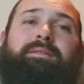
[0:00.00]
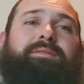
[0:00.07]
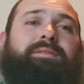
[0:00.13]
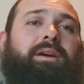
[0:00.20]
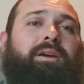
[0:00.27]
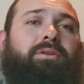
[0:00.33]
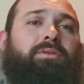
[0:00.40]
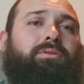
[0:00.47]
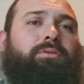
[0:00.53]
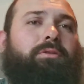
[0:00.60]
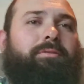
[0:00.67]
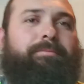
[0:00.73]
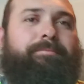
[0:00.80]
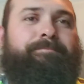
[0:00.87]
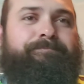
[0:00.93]
So
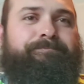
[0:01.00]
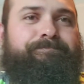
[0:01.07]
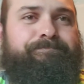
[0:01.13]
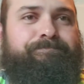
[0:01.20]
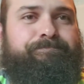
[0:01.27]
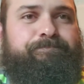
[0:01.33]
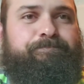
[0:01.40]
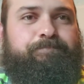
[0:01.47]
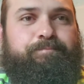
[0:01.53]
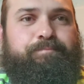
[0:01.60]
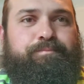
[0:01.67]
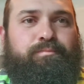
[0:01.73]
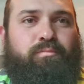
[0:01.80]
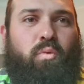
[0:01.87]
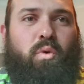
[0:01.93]

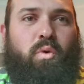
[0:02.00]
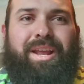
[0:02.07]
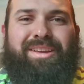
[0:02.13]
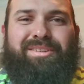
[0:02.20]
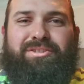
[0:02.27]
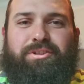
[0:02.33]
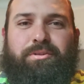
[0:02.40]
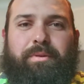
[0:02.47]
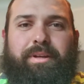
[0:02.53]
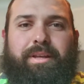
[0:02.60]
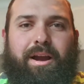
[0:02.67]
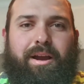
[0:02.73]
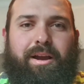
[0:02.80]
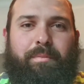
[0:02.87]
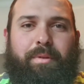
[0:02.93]
what else should we
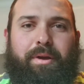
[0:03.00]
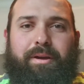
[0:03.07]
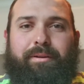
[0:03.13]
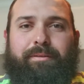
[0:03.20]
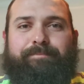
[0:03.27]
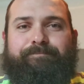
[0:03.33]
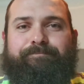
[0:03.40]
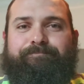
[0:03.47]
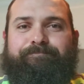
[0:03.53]
talk about?